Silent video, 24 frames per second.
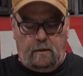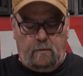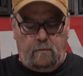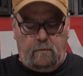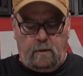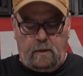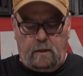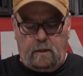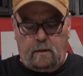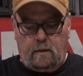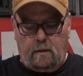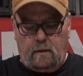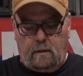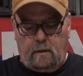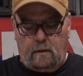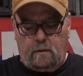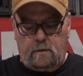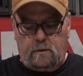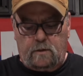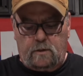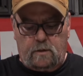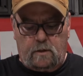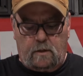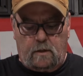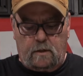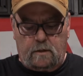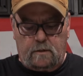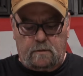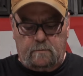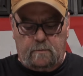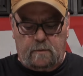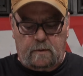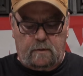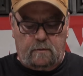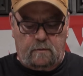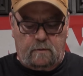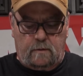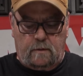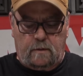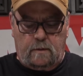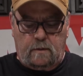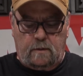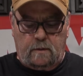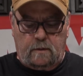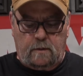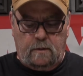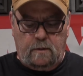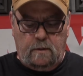We got shocks
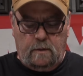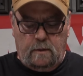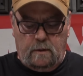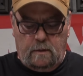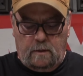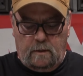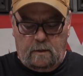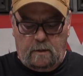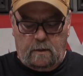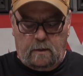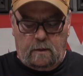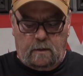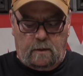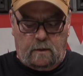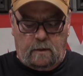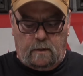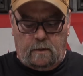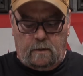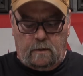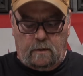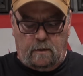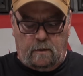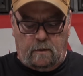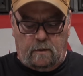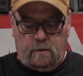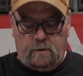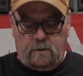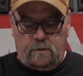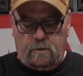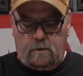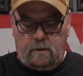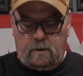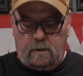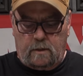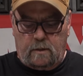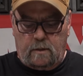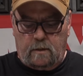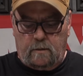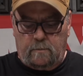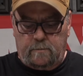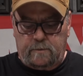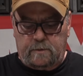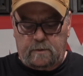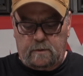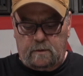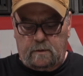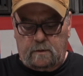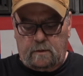mounted, and our joint
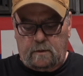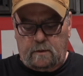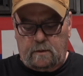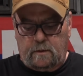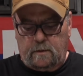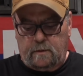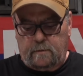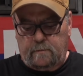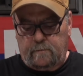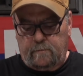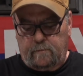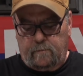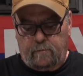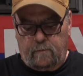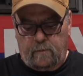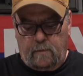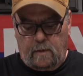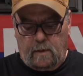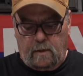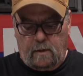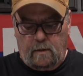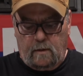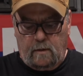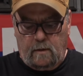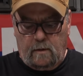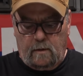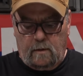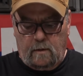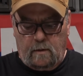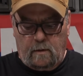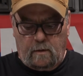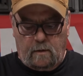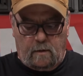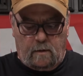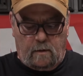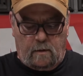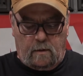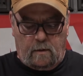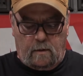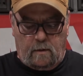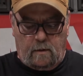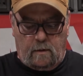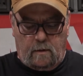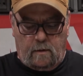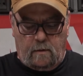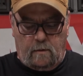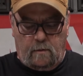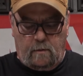cups on,
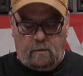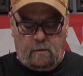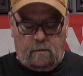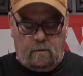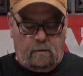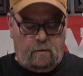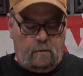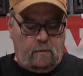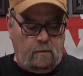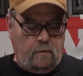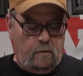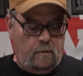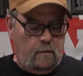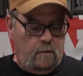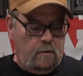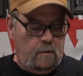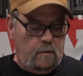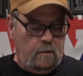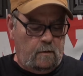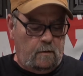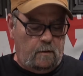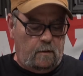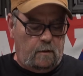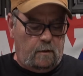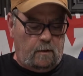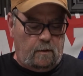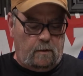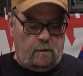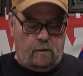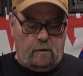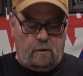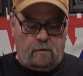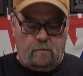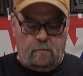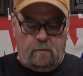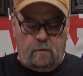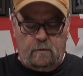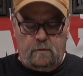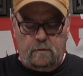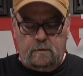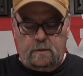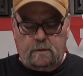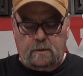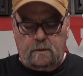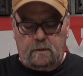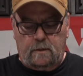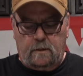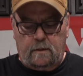and our little dog bones
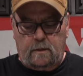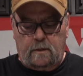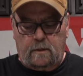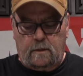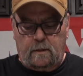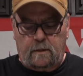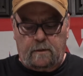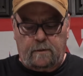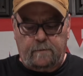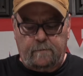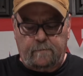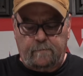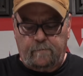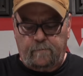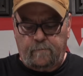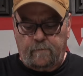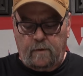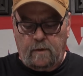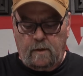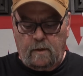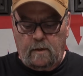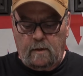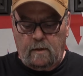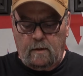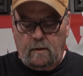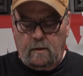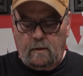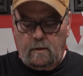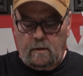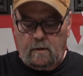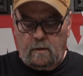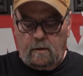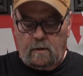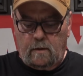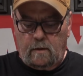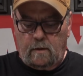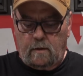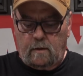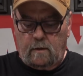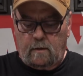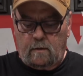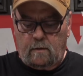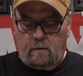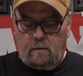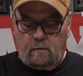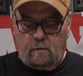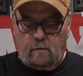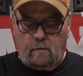in there,
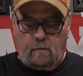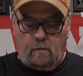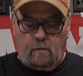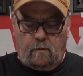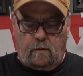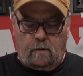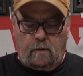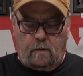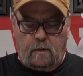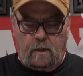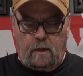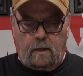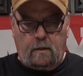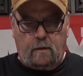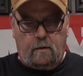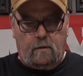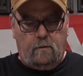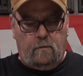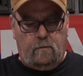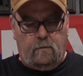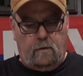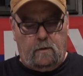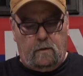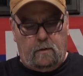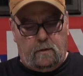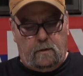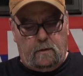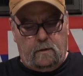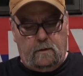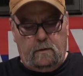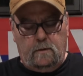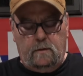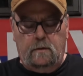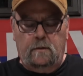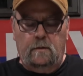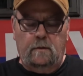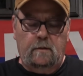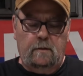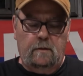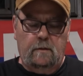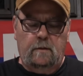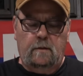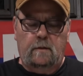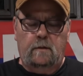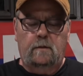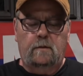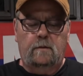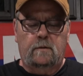and all of that going on.
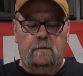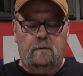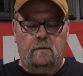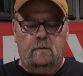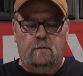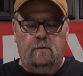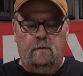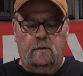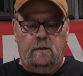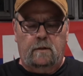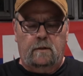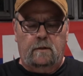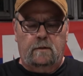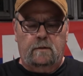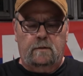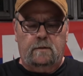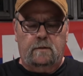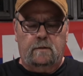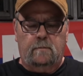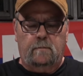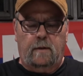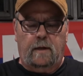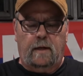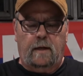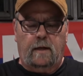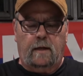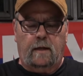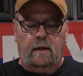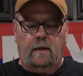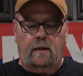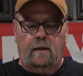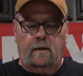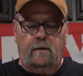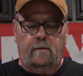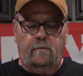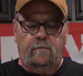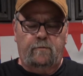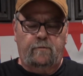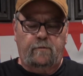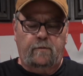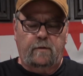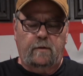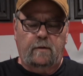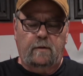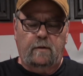So there's the back half.